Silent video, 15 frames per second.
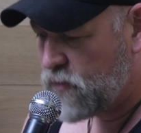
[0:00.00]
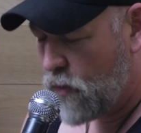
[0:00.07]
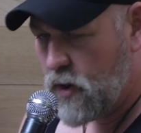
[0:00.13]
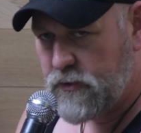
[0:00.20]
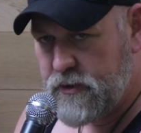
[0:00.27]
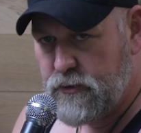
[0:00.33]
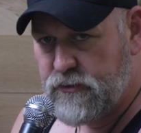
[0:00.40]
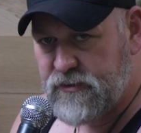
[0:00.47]

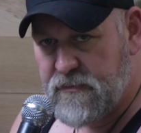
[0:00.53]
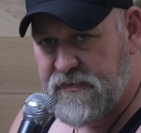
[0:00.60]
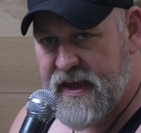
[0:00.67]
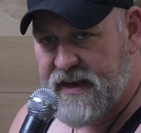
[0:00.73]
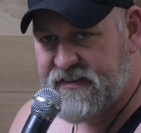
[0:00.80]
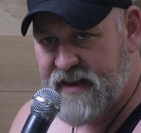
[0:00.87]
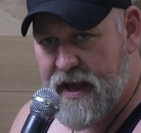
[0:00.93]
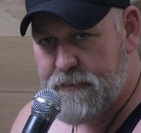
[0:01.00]
will do some
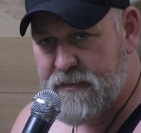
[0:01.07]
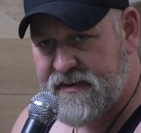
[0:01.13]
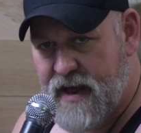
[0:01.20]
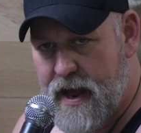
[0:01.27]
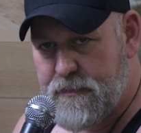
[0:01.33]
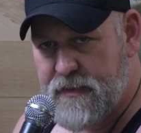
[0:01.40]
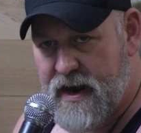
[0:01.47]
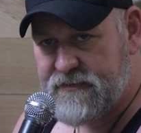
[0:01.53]
things time to
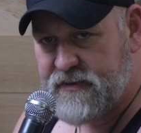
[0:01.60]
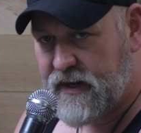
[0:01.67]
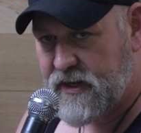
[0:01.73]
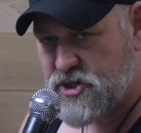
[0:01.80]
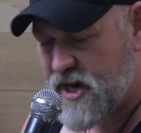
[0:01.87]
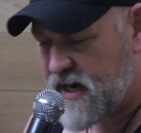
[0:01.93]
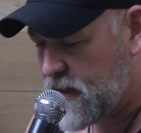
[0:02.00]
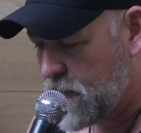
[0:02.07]
time that I've got to
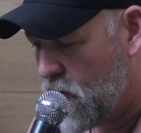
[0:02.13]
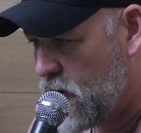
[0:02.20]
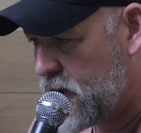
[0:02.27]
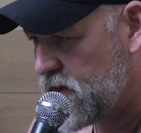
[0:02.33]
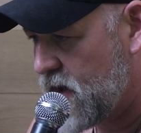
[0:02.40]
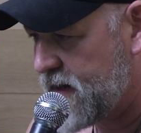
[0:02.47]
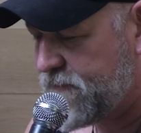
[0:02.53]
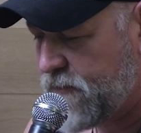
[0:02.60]
check them
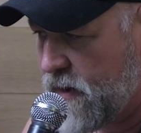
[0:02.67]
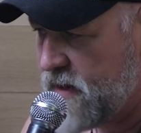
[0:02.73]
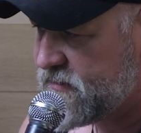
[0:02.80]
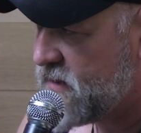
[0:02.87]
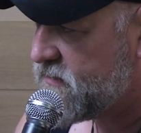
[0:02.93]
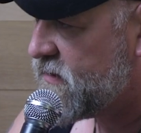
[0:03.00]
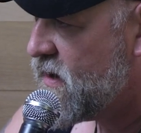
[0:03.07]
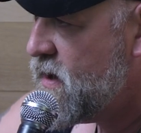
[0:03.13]
on. Like, for
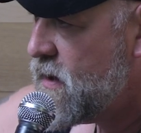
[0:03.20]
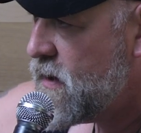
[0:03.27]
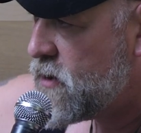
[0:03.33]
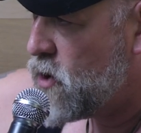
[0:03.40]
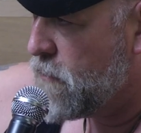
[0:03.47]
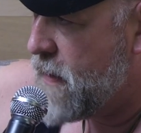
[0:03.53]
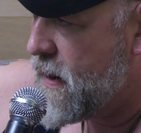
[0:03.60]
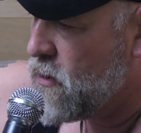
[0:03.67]
instance,
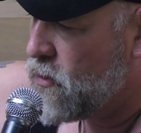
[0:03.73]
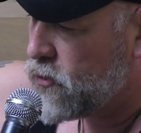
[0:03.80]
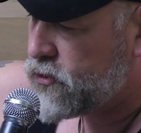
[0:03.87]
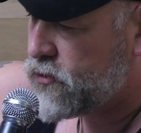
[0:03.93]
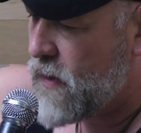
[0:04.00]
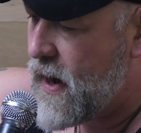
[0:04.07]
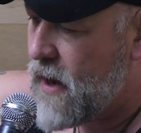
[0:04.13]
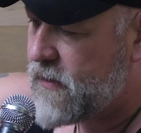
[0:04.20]
your barrel
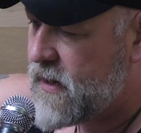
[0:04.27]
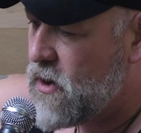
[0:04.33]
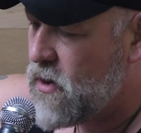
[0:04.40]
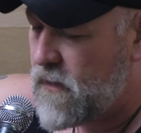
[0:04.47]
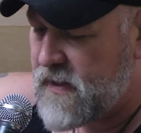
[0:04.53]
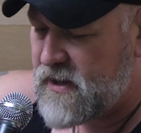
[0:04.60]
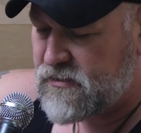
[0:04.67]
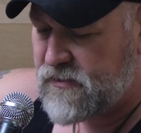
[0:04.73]
shroud here
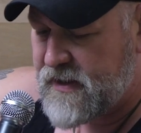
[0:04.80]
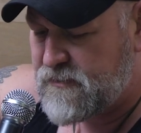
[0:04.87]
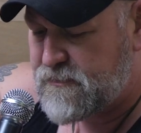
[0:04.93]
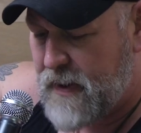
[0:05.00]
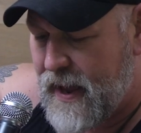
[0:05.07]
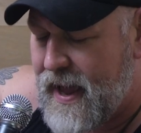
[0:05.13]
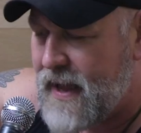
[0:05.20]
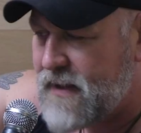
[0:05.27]
and these
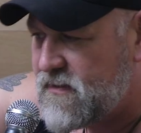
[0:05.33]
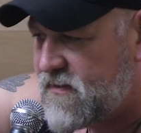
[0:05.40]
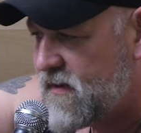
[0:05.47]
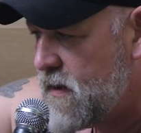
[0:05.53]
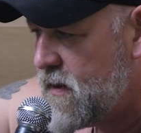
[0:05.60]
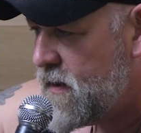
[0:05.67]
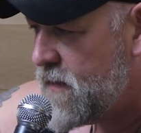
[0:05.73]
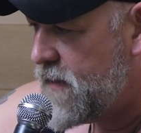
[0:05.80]
pads,
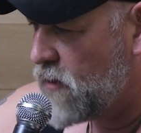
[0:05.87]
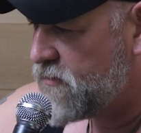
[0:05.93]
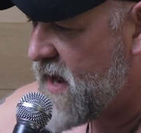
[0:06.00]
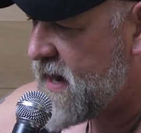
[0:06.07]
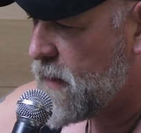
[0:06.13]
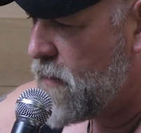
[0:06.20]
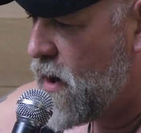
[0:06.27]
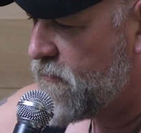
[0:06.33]
they'll
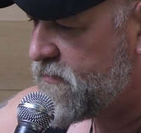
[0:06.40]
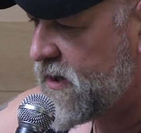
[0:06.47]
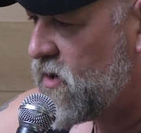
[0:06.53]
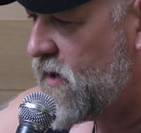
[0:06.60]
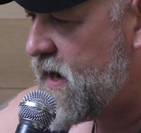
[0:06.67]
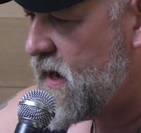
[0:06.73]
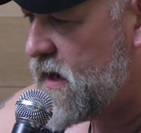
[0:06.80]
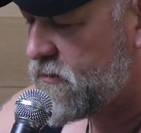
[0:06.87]
take them off to
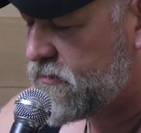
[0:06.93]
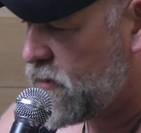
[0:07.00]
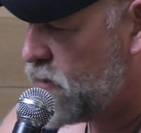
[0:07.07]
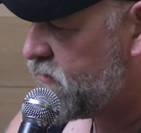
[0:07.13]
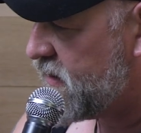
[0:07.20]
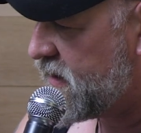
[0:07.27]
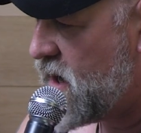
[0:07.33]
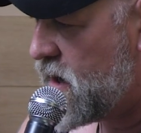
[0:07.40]
clean it and it
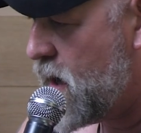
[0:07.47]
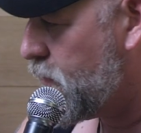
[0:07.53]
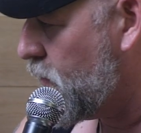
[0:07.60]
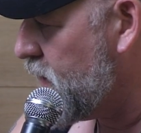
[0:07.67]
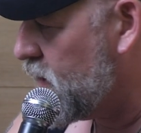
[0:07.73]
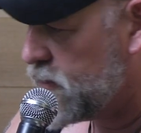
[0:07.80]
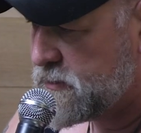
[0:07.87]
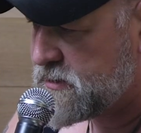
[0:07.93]
screws the gun up,
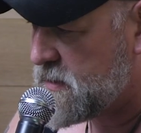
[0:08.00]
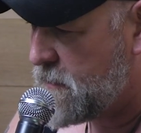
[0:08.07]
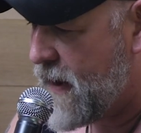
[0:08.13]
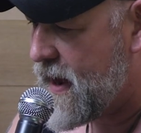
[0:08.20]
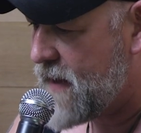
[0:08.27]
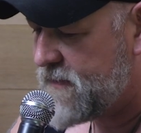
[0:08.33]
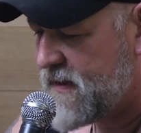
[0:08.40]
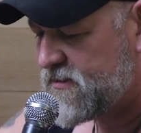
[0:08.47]
or they'll lose the
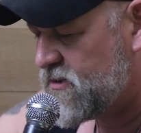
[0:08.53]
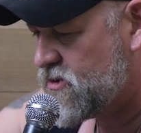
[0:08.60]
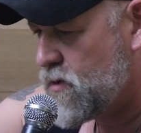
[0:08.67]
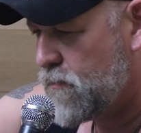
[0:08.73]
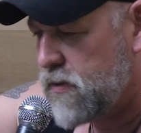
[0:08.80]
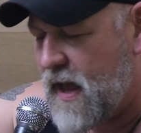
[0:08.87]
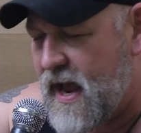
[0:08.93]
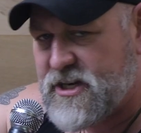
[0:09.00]
pad. This is your
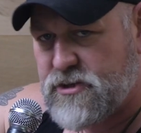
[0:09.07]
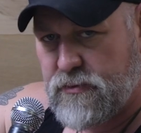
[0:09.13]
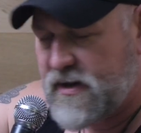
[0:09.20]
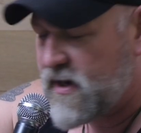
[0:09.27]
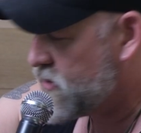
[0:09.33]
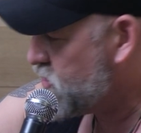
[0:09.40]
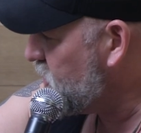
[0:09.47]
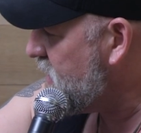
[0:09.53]
blast
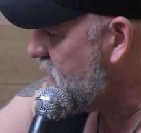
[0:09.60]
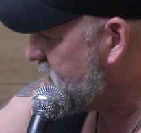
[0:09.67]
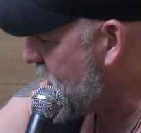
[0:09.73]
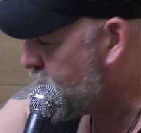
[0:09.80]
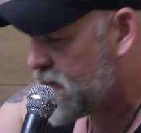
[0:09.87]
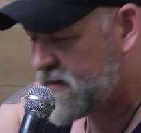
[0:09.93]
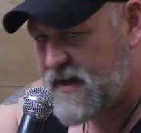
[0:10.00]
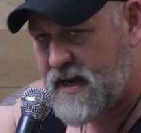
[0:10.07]
reduction kit.
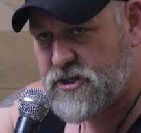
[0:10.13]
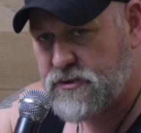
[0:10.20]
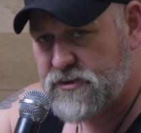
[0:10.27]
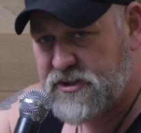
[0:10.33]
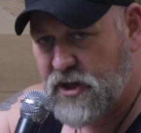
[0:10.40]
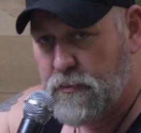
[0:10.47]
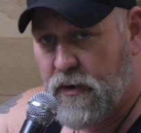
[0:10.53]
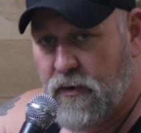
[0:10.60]
That protects you.
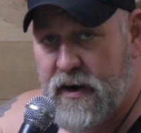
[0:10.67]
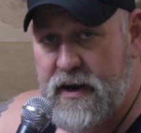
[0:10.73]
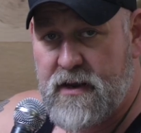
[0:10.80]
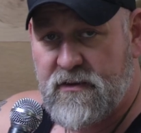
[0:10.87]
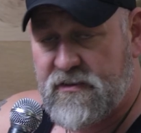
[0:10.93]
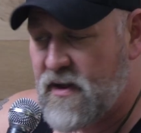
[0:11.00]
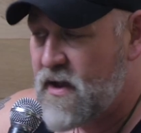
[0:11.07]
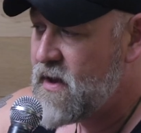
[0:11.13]
So
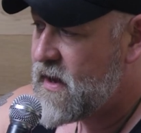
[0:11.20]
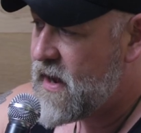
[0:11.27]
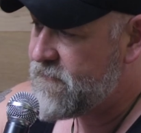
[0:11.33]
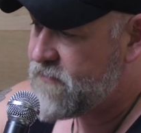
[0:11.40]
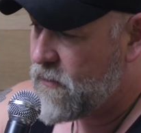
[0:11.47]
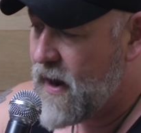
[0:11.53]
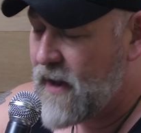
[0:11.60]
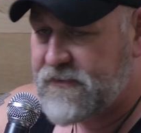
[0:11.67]
Marines,
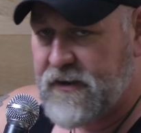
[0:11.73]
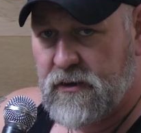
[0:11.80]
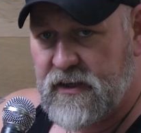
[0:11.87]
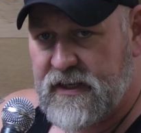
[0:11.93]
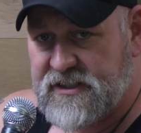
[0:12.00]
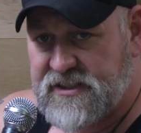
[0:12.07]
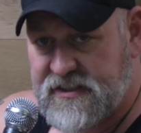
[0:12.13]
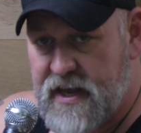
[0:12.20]
if you're out there
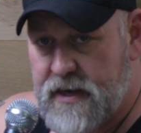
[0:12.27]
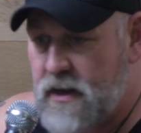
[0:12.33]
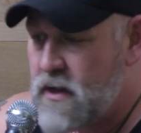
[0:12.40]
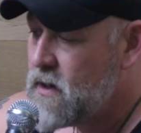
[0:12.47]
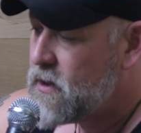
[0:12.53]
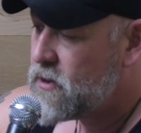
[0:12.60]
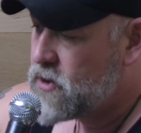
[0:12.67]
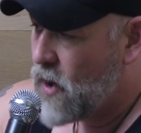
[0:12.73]
listening,
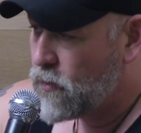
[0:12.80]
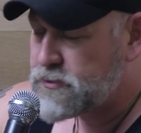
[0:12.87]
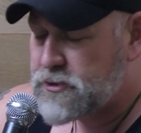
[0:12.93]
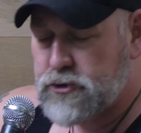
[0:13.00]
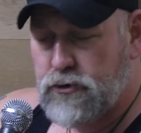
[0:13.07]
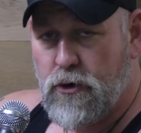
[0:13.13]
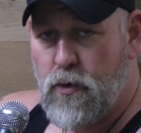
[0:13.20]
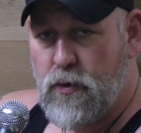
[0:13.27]
don't
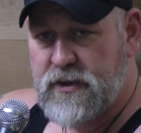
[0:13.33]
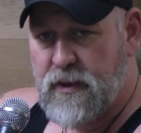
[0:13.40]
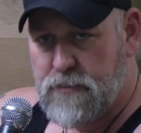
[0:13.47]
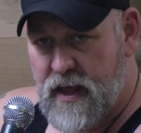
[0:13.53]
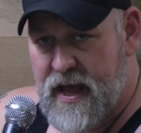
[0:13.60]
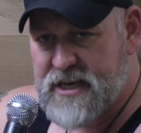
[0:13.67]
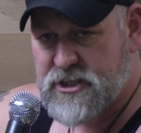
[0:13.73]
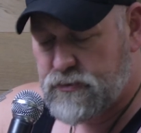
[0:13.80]
screw with the
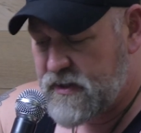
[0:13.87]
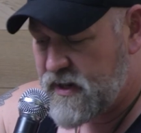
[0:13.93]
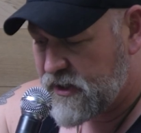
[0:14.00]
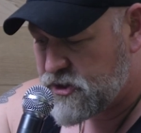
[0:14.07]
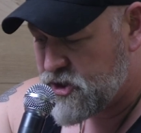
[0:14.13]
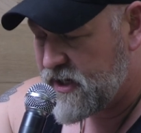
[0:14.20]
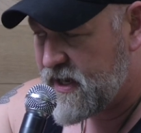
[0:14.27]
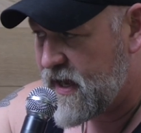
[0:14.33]
blast
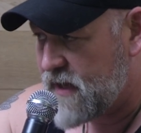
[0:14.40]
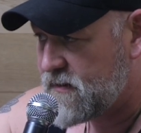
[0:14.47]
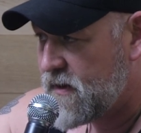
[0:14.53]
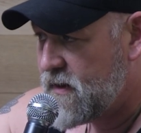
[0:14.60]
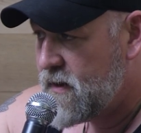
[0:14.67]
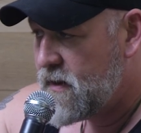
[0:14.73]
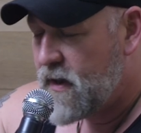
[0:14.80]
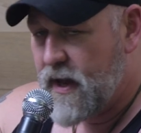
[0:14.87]
reduction kit.
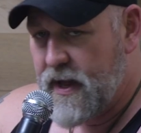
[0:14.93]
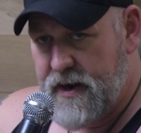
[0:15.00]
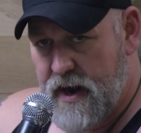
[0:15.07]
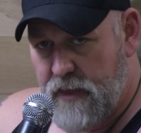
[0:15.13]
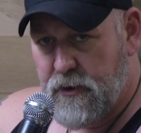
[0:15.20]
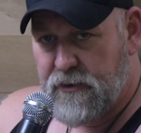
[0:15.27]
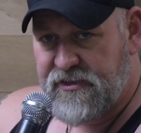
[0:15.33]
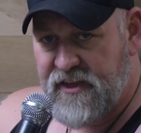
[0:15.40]

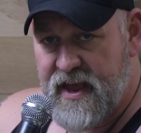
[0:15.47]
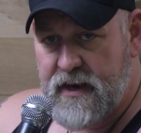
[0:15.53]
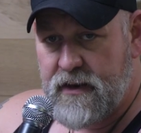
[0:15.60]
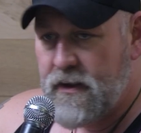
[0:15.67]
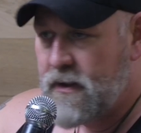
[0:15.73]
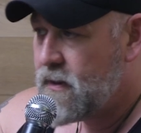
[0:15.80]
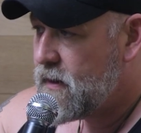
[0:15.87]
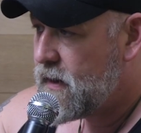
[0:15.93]
Another
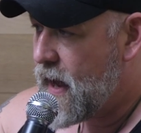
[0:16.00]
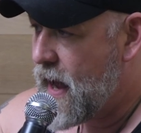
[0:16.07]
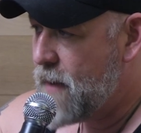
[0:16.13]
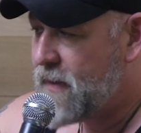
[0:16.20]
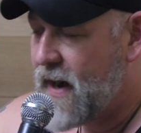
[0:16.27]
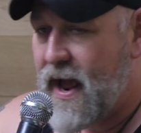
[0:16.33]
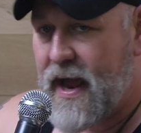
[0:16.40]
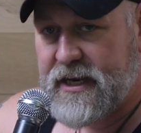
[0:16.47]
thing,
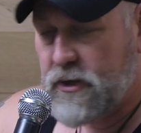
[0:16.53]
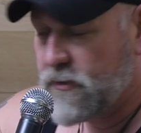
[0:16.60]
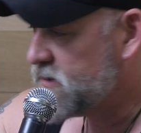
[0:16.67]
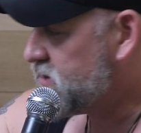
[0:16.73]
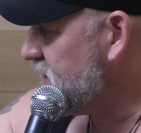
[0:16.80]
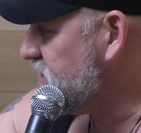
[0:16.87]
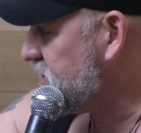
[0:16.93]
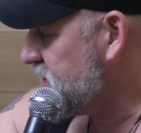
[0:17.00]
I'm an
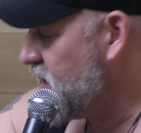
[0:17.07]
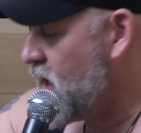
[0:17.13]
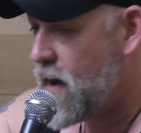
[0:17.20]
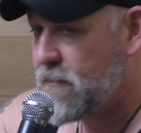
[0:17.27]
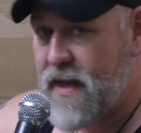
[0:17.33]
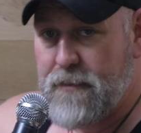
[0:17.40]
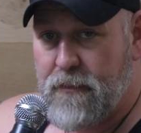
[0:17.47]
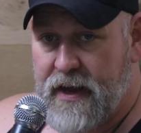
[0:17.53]
accuracy
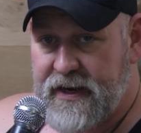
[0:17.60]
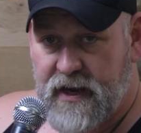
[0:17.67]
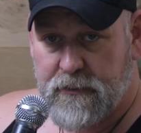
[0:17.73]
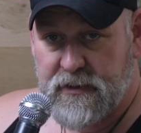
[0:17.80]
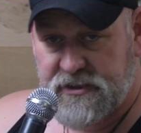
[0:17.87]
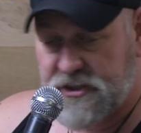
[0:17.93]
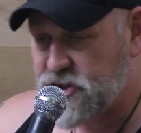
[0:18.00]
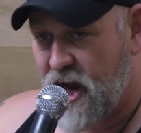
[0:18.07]
snob. That might come
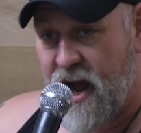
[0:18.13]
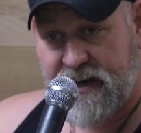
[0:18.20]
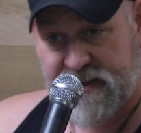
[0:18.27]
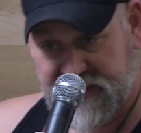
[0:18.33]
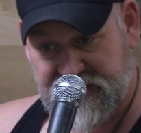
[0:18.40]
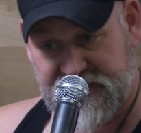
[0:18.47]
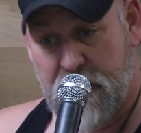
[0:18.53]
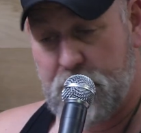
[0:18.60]
as a shock
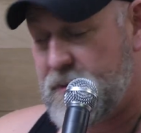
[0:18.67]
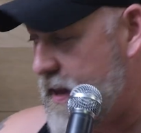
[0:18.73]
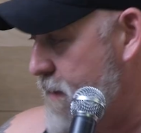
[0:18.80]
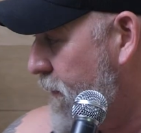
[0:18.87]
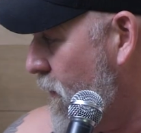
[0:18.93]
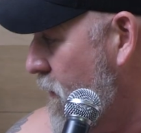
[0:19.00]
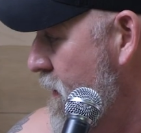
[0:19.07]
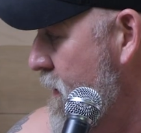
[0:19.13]
to some
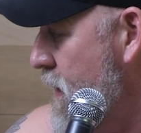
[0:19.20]
people,